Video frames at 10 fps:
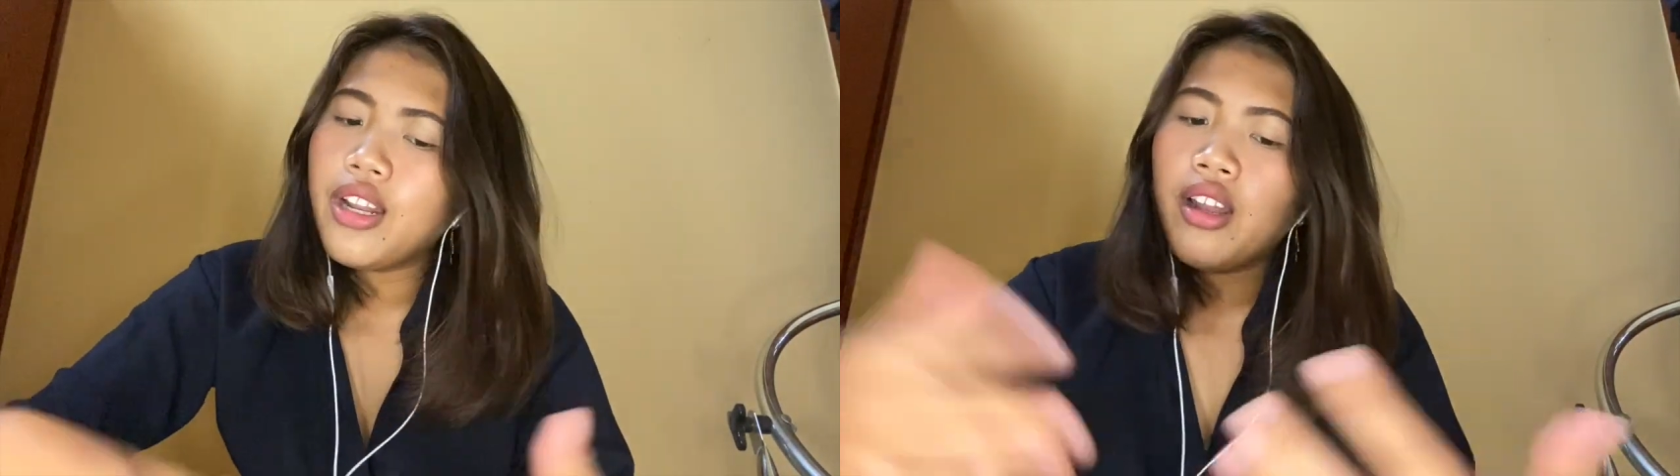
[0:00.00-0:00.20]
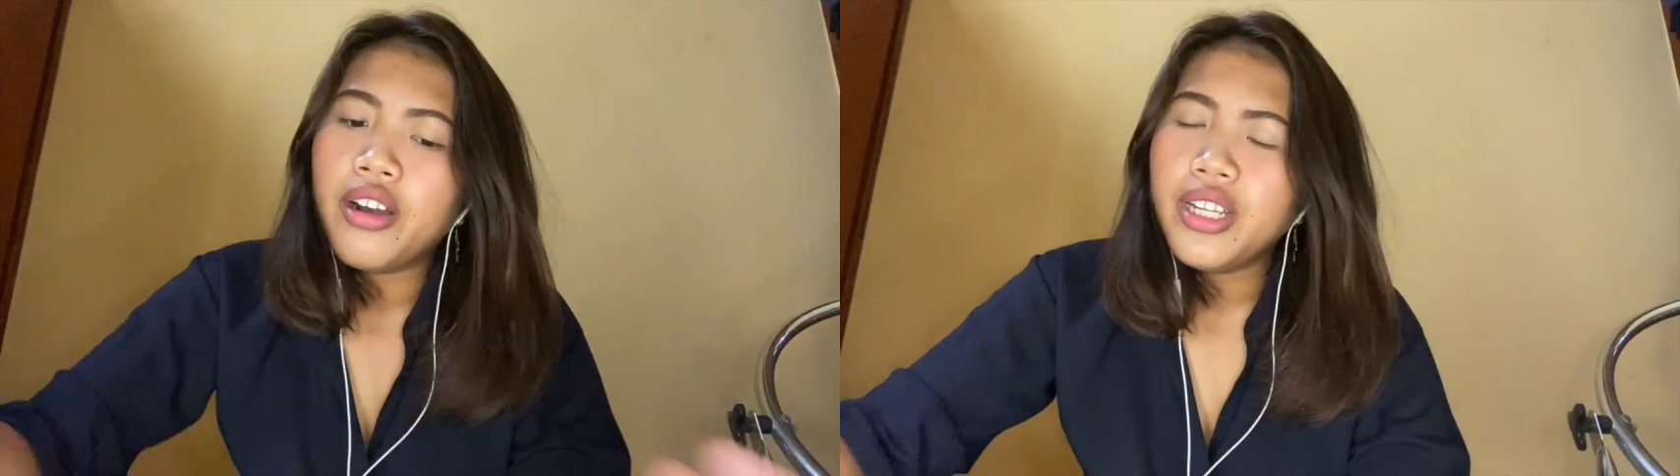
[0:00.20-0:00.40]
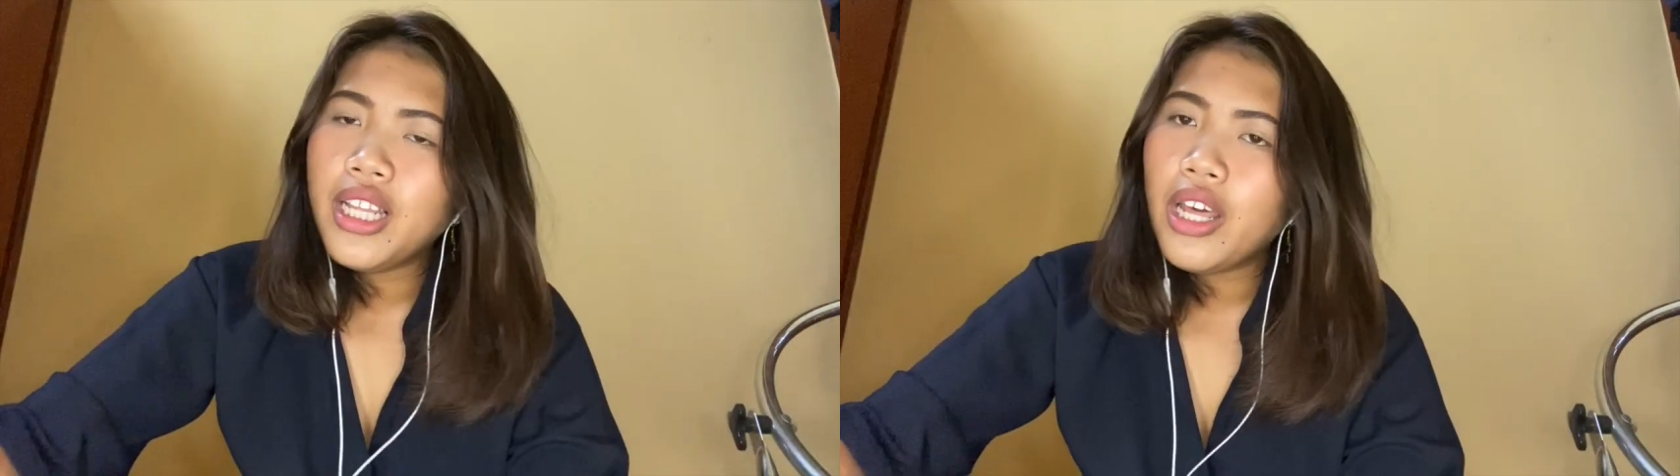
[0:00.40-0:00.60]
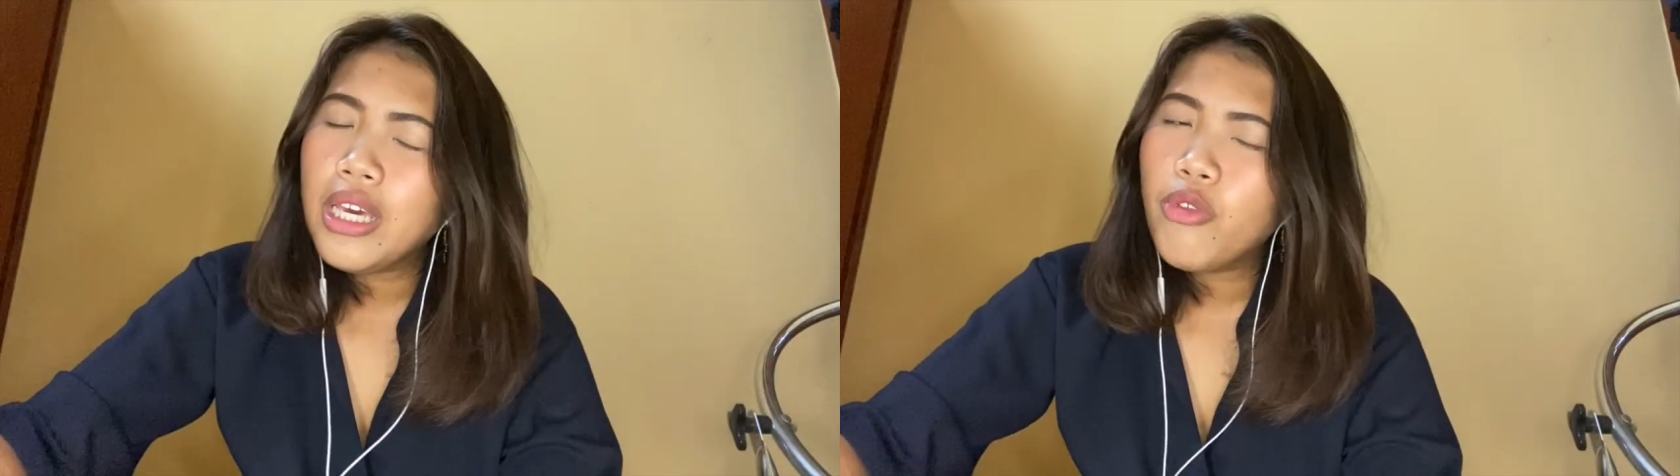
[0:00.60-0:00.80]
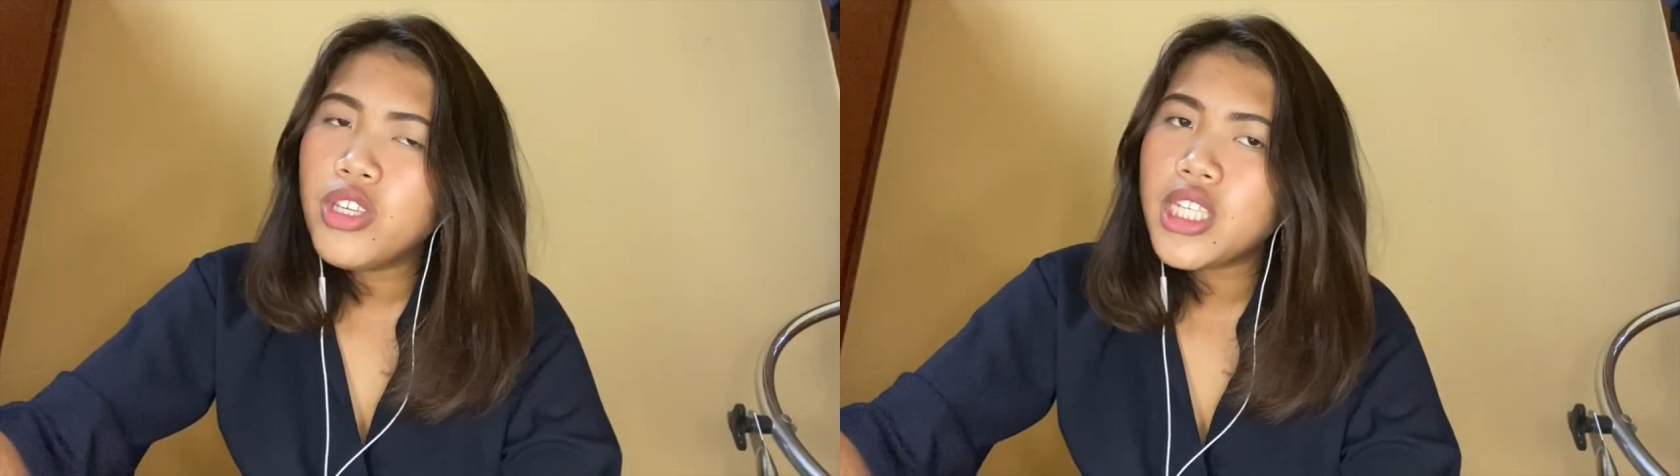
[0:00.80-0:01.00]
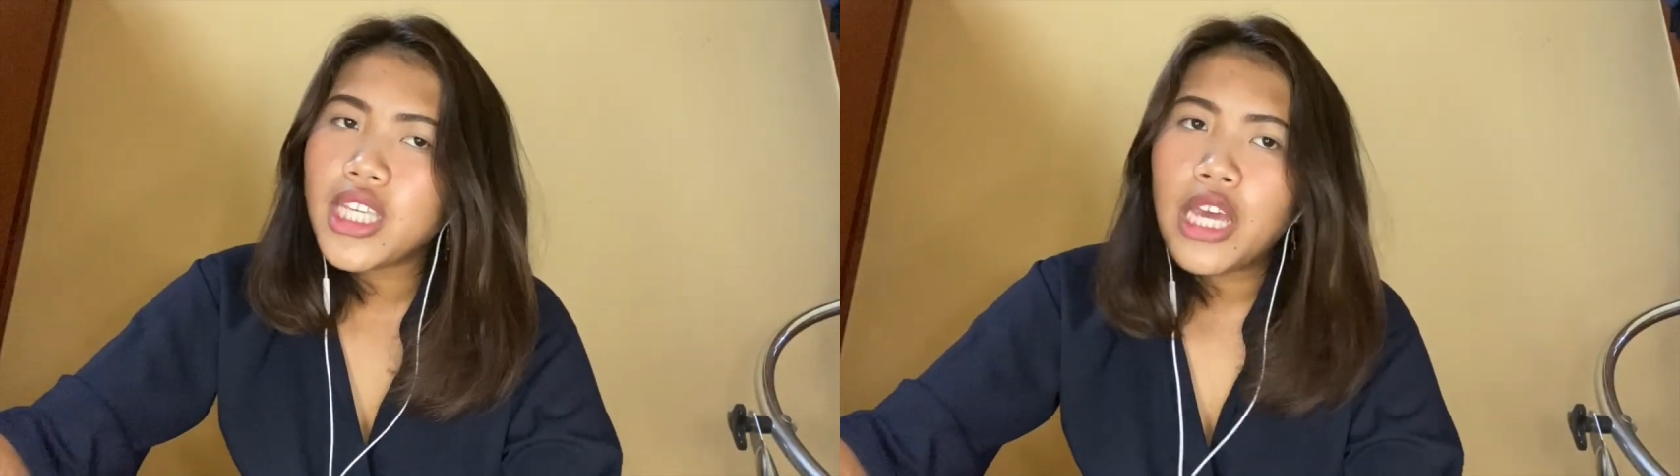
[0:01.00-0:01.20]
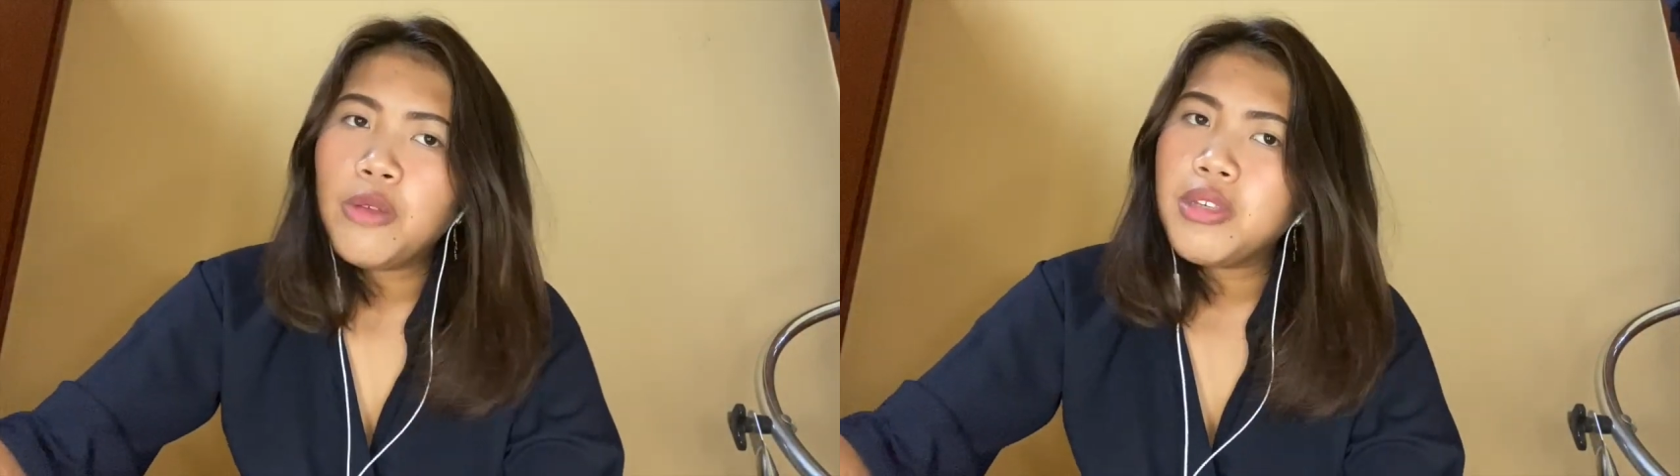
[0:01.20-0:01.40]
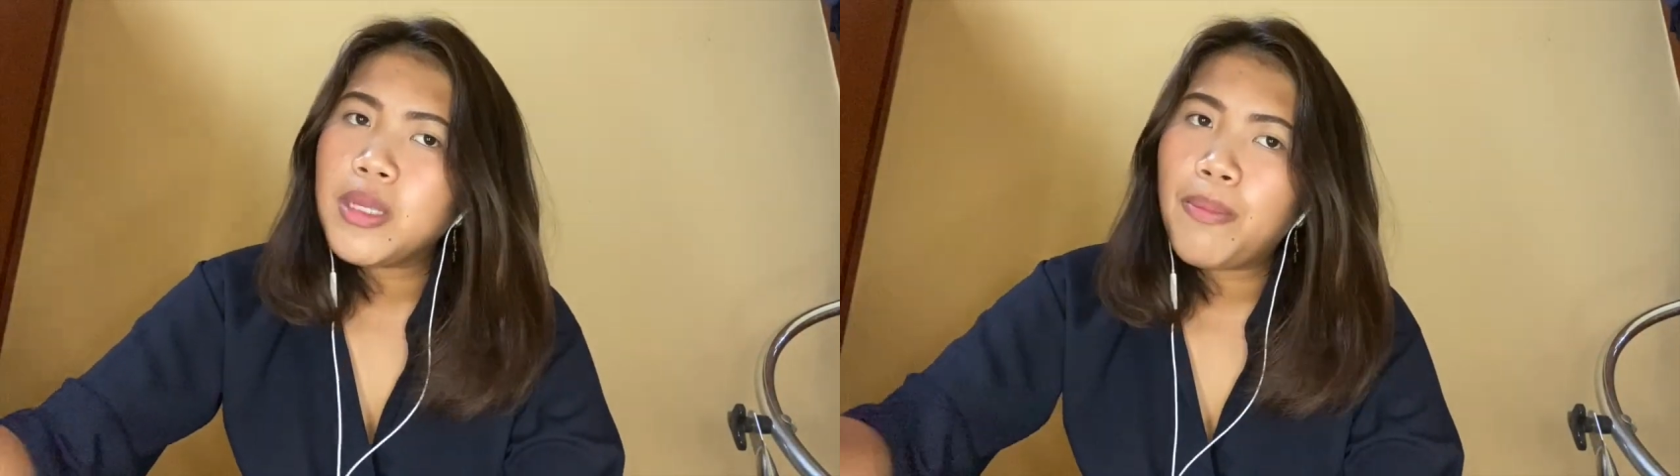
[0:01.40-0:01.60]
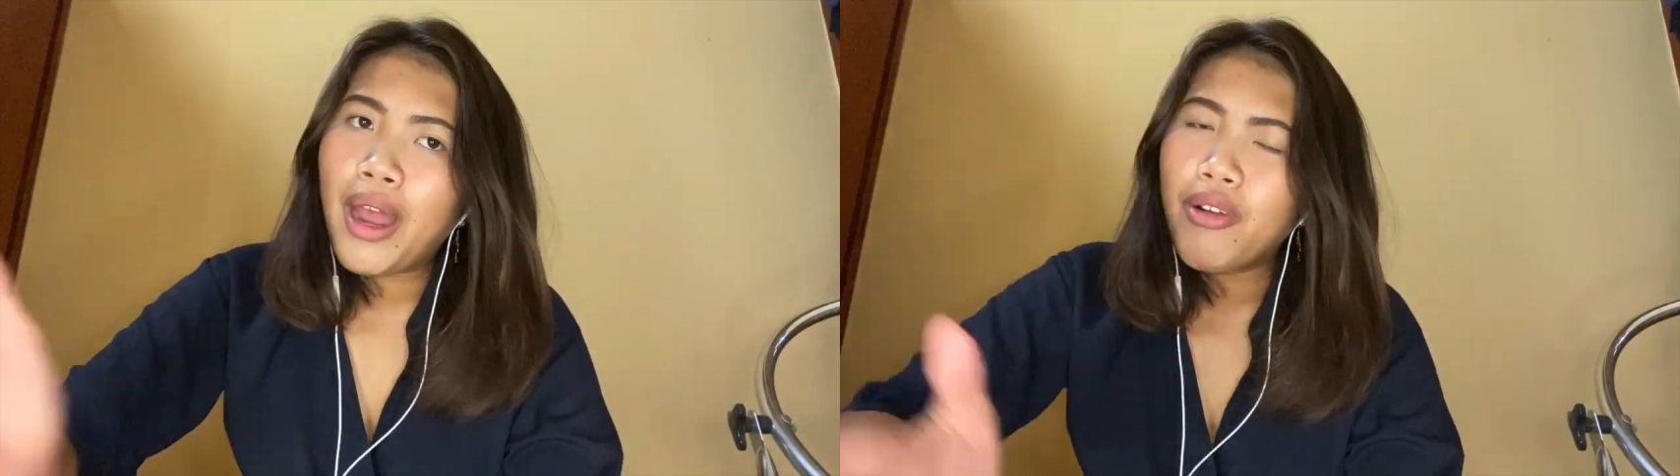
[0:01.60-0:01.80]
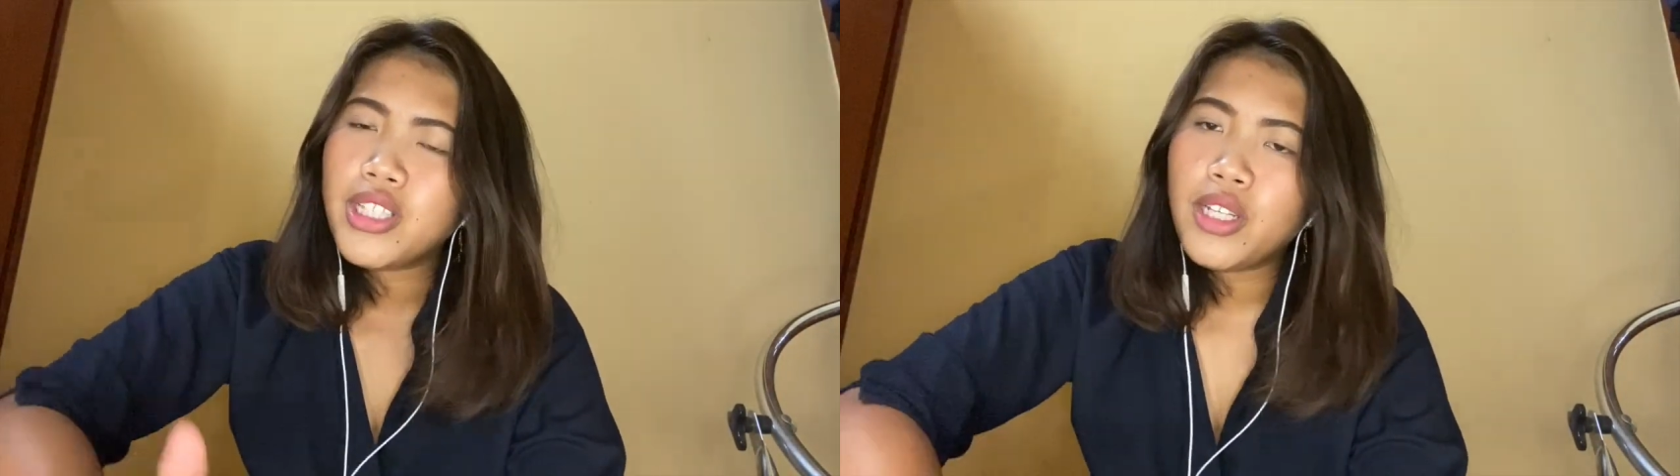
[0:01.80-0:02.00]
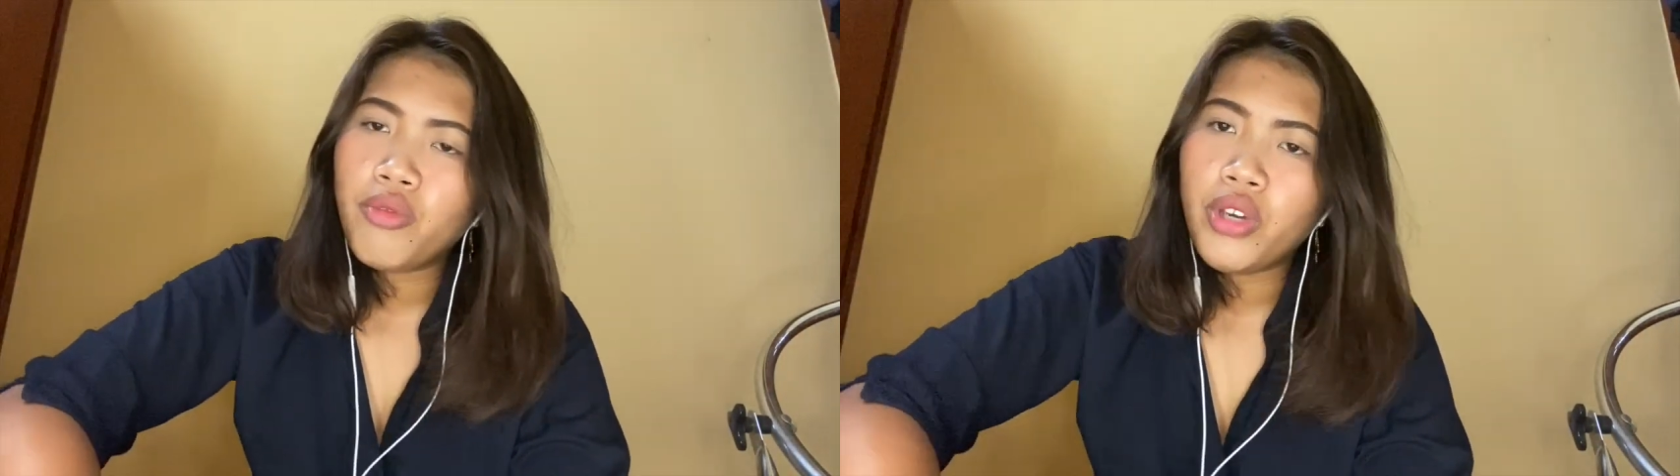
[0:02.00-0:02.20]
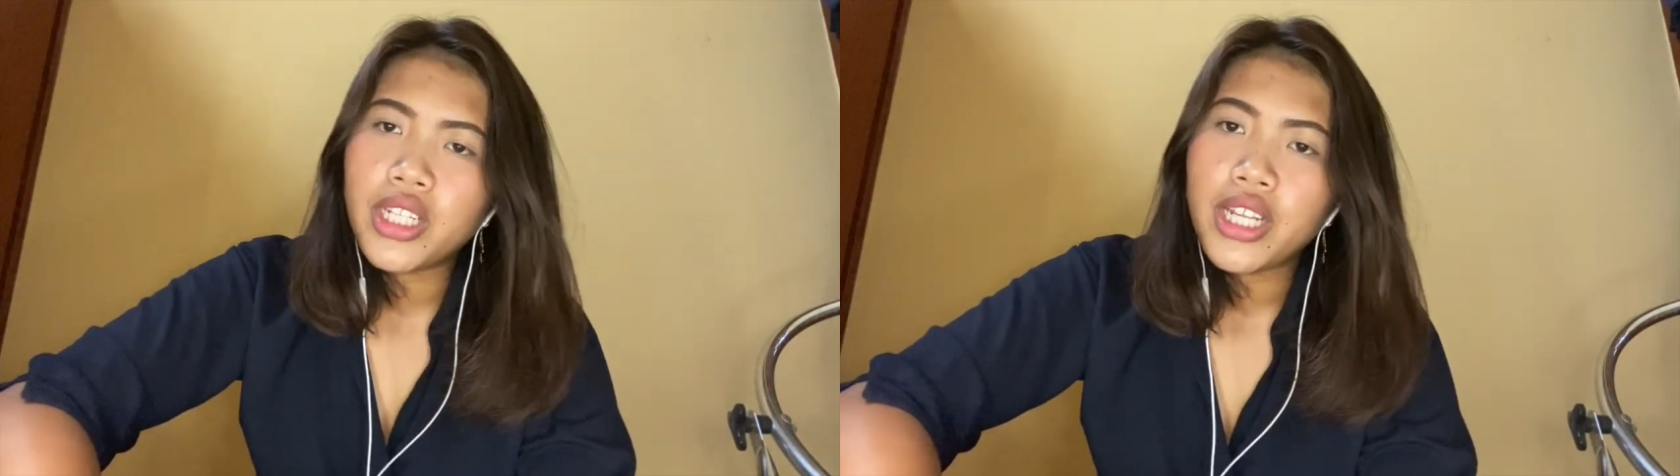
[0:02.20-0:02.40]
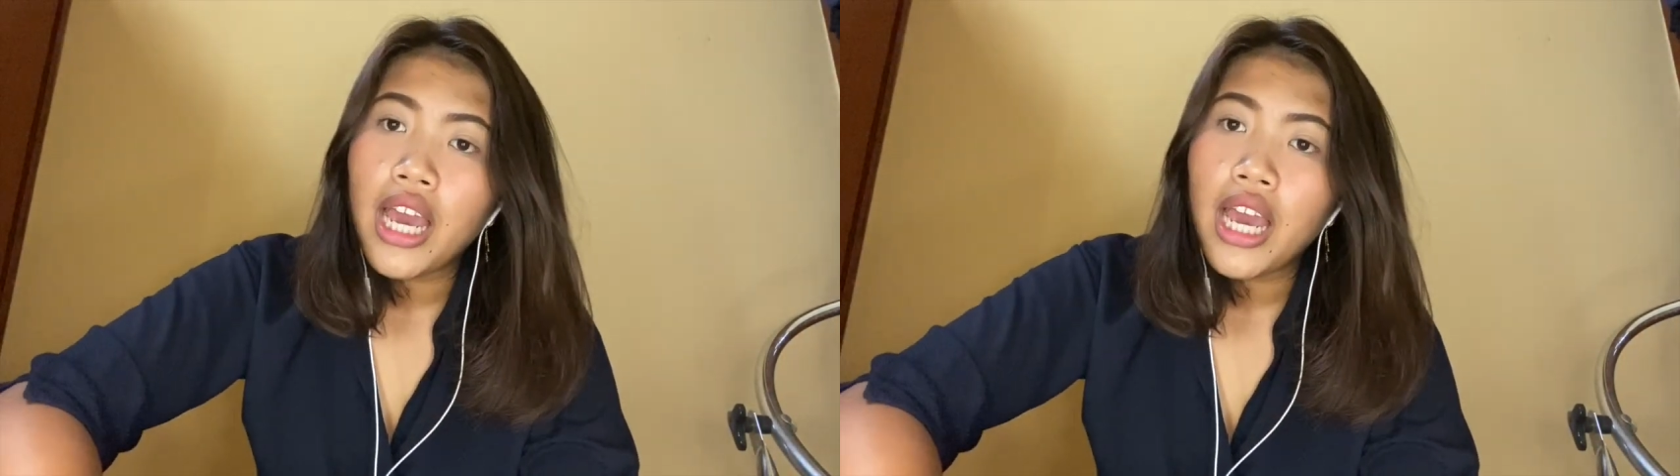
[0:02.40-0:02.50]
Learning languages cannot be separated with